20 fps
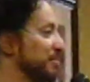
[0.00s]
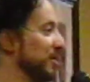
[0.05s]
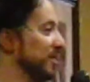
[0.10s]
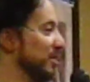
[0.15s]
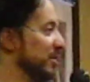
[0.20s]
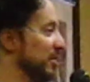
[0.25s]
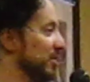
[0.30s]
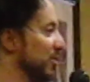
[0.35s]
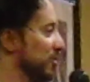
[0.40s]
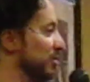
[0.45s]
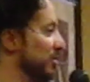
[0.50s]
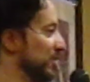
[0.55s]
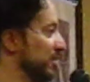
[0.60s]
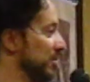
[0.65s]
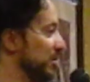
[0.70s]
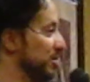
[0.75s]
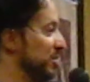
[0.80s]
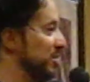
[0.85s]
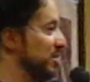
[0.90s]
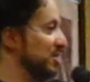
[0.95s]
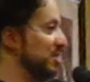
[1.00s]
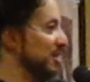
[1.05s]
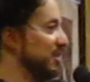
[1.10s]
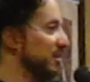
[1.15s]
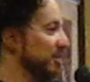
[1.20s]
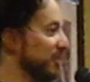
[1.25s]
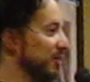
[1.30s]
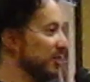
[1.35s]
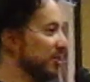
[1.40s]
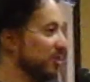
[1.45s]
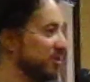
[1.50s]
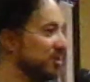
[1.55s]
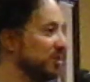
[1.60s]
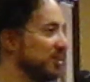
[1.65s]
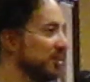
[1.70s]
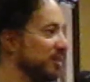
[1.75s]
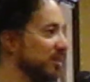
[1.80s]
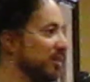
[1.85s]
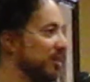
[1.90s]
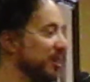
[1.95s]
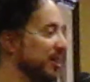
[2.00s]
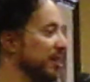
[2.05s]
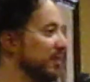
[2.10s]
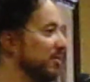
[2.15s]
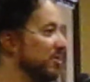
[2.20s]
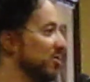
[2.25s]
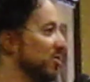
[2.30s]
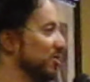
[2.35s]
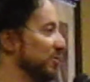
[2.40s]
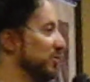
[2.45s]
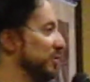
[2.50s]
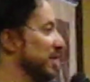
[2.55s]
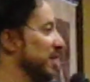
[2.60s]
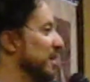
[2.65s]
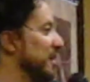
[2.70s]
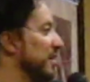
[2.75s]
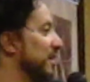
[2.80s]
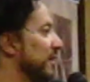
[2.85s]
but you still are into